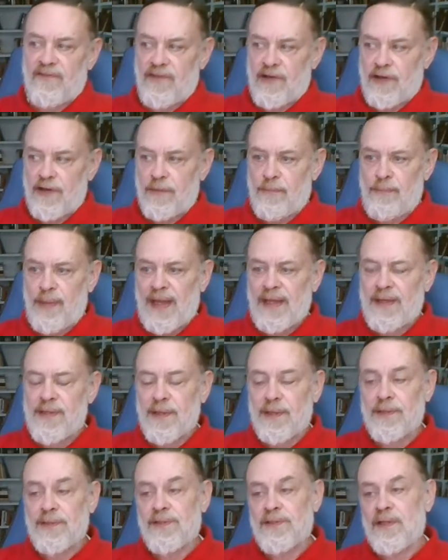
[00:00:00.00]
of their
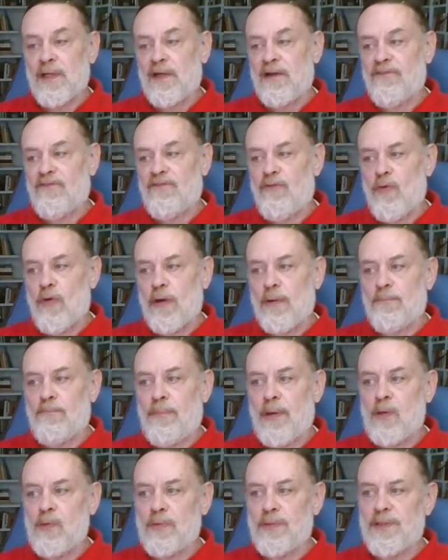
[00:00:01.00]
dependence on a foreign
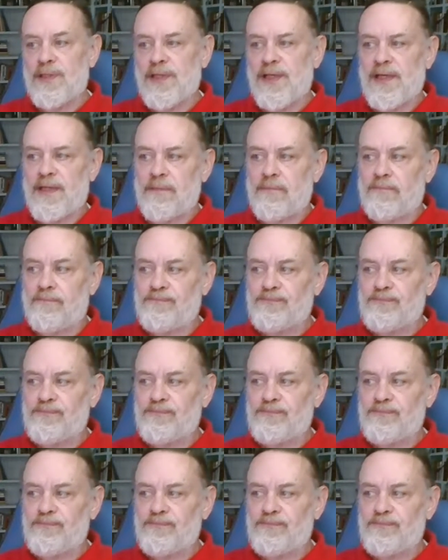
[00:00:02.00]
potentate.